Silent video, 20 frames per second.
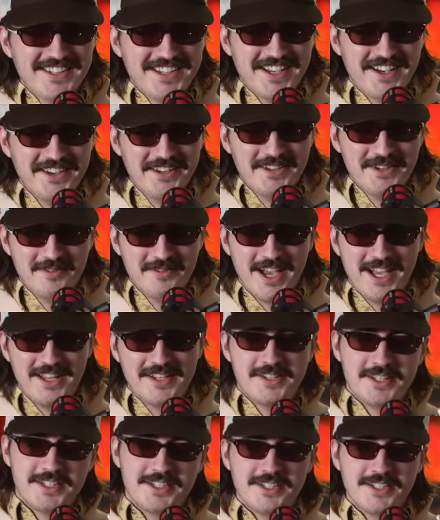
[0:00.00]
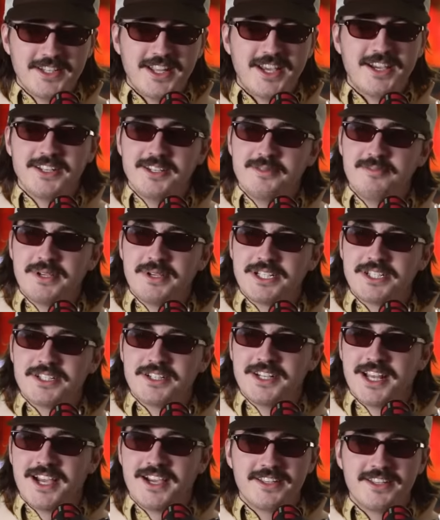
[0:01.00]
you'd imagine and how you'd picture
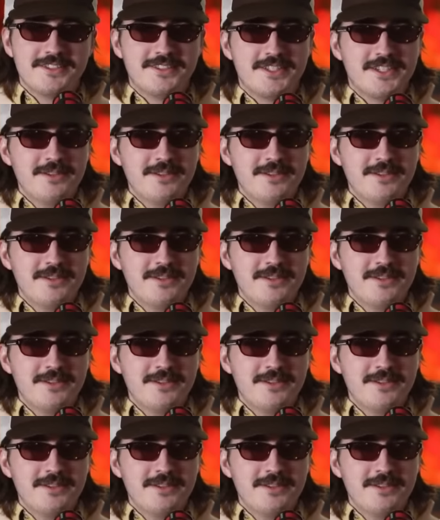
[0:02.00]
and how you'd see me